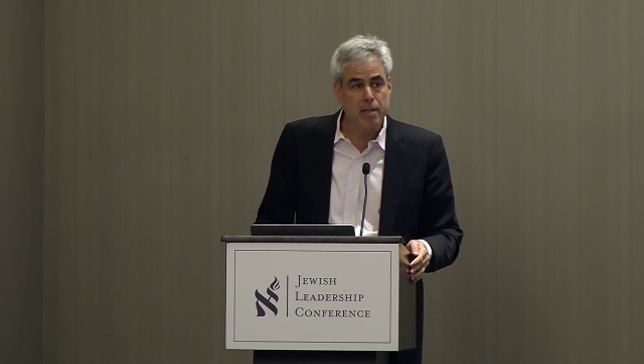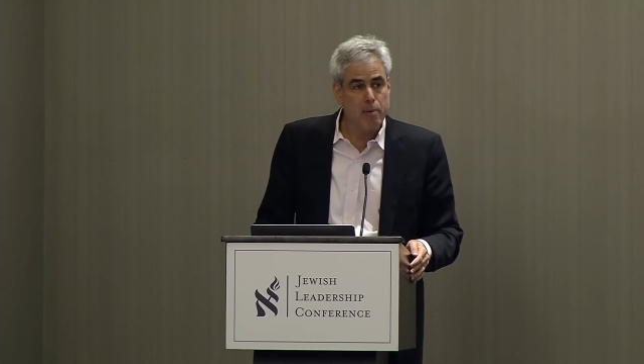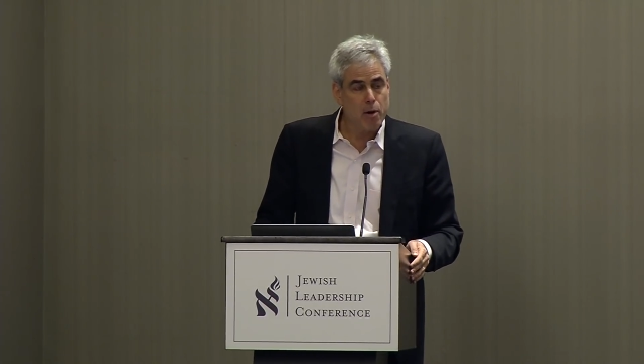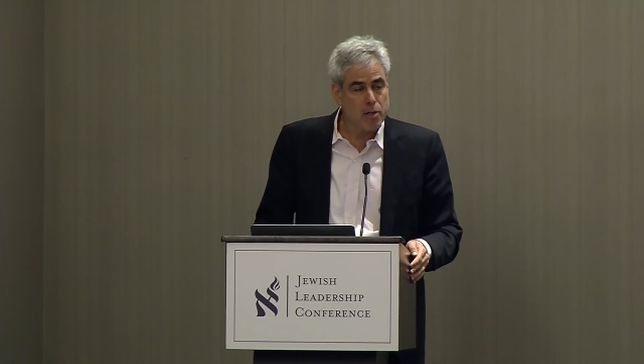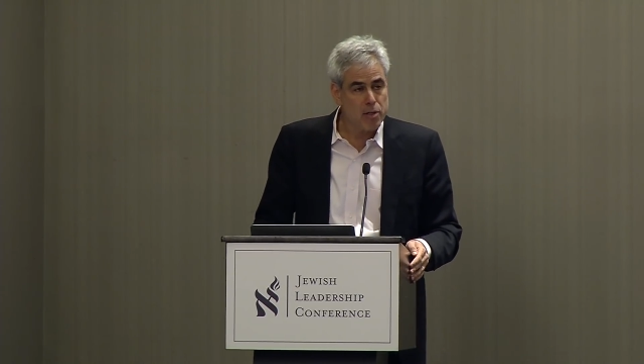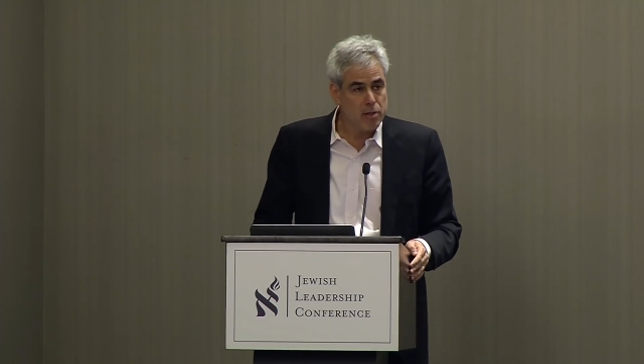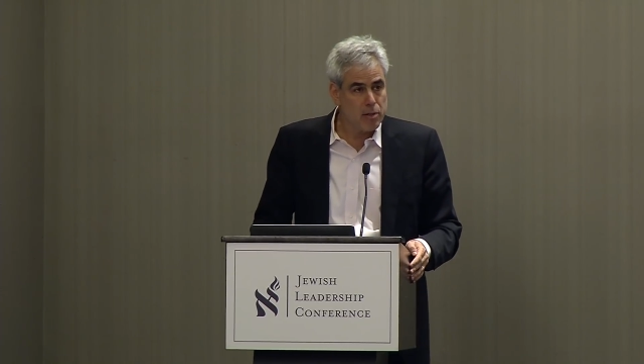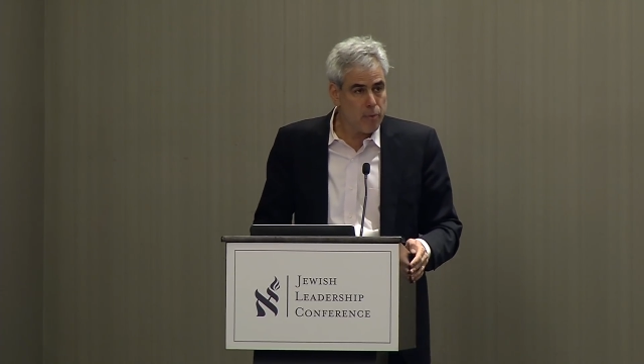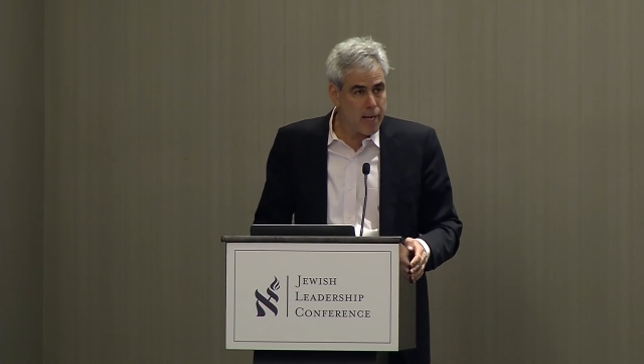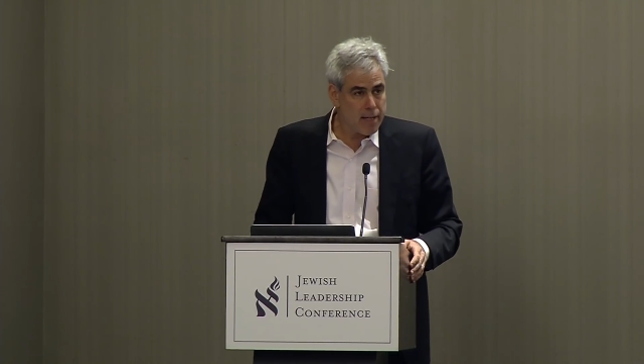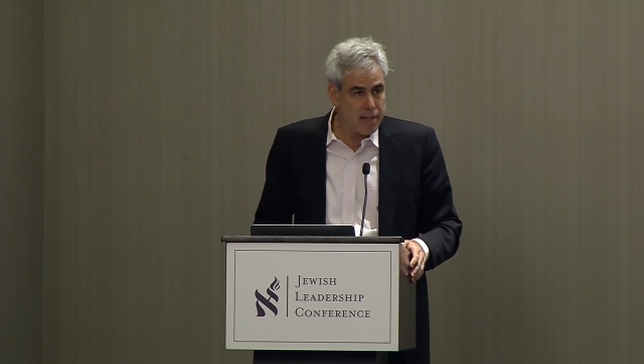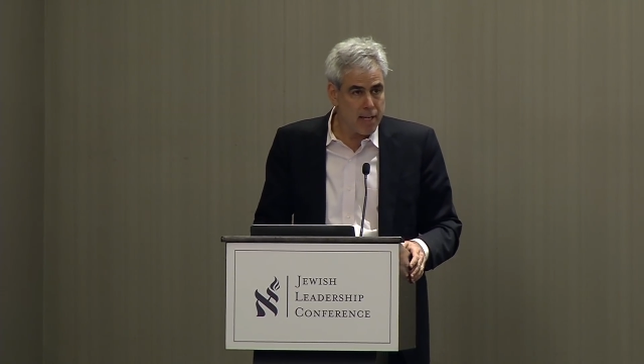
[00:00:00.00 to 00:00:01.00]
emotional
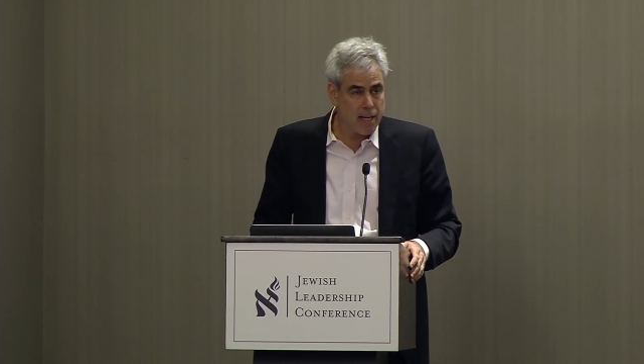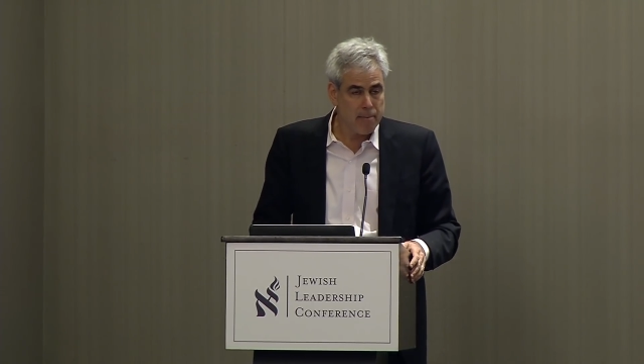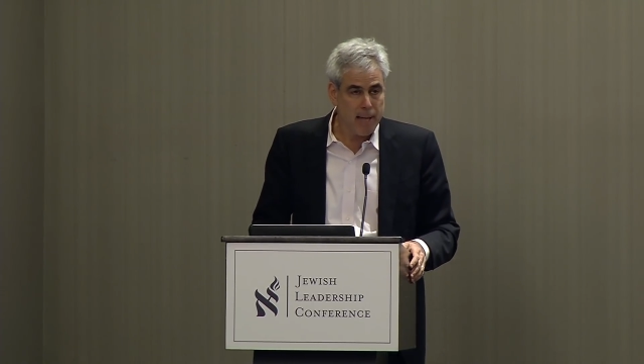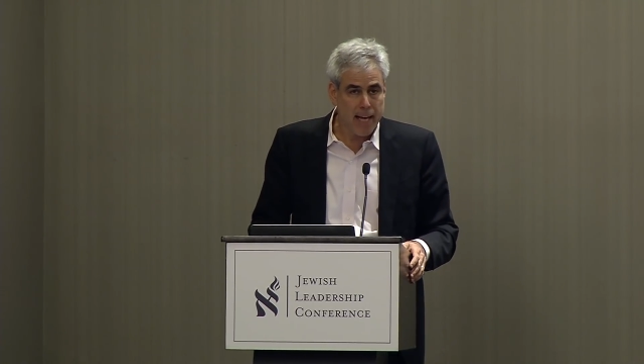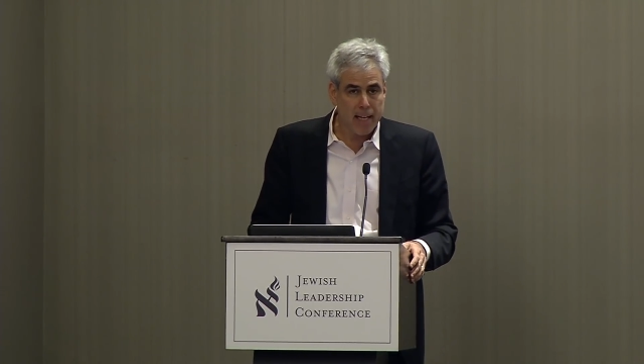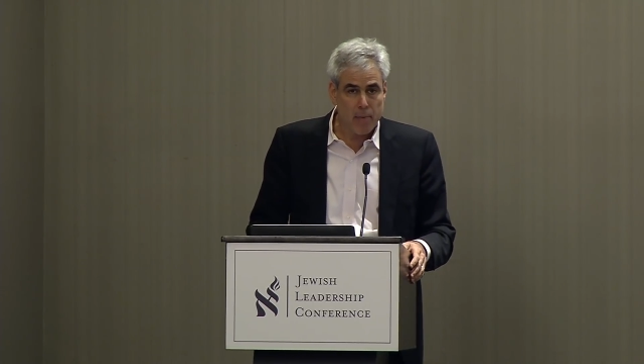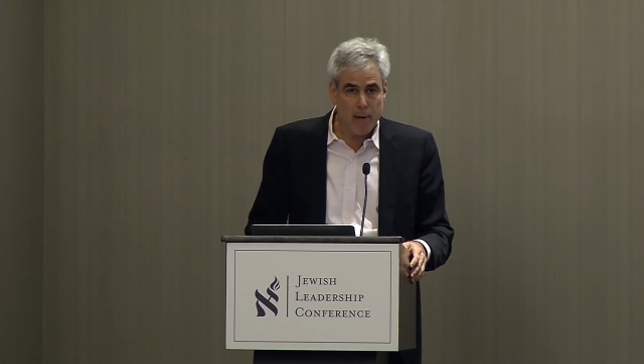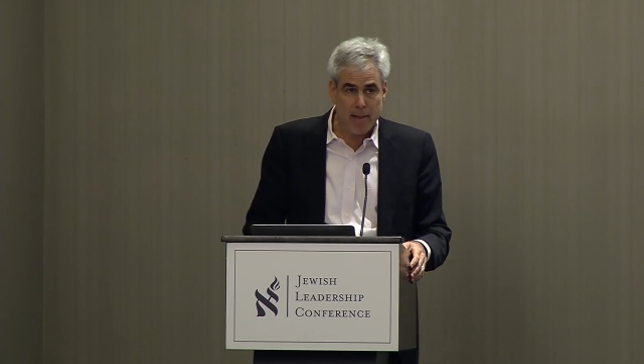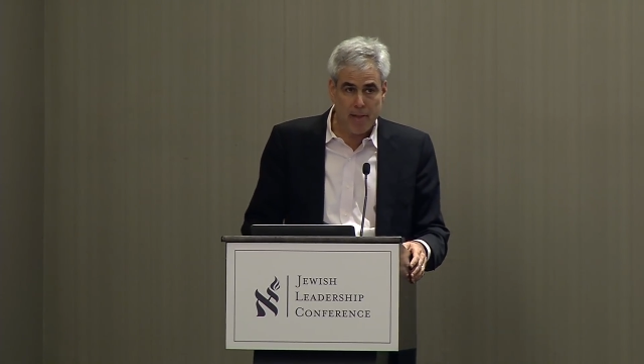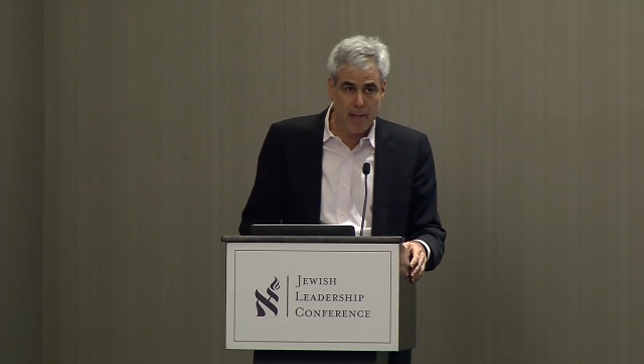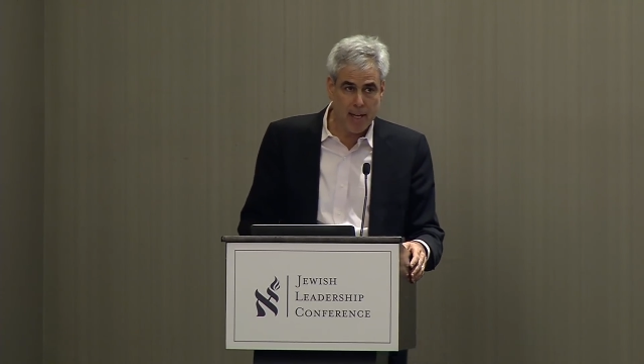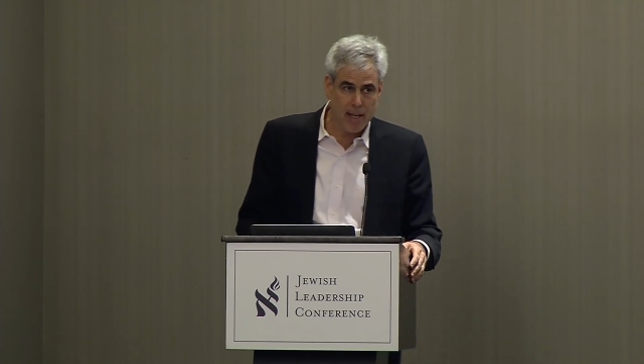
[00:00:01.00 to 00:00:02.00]
reasoning, black and white
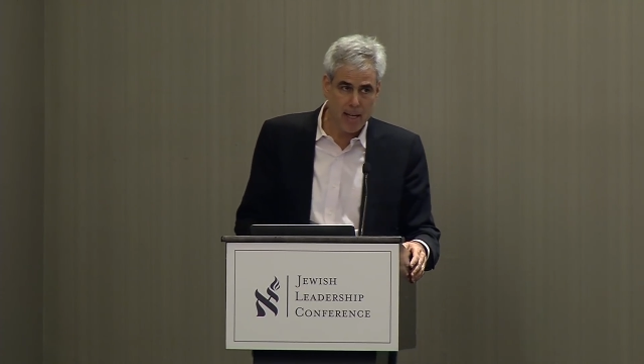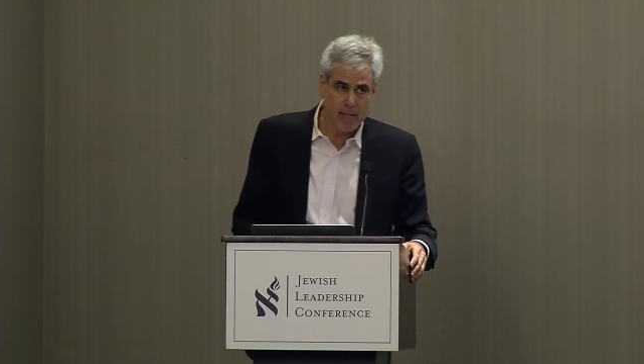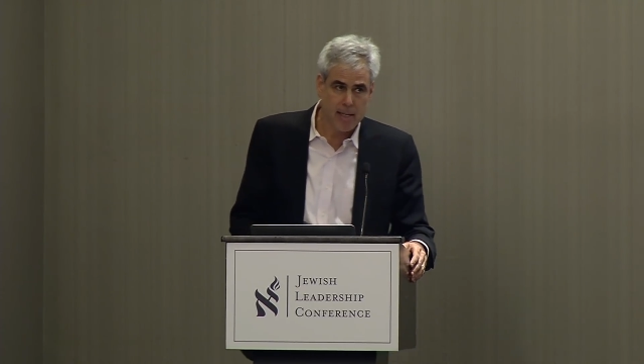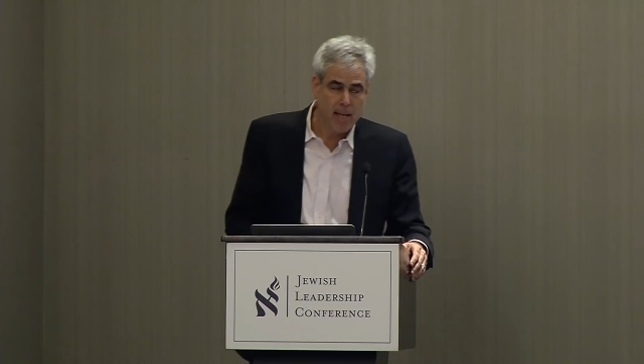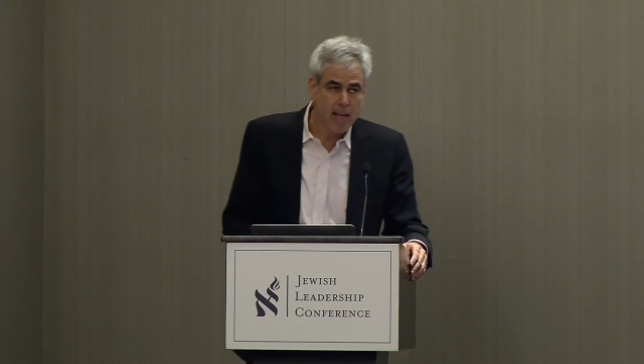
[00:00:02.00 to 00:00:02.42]
thinking.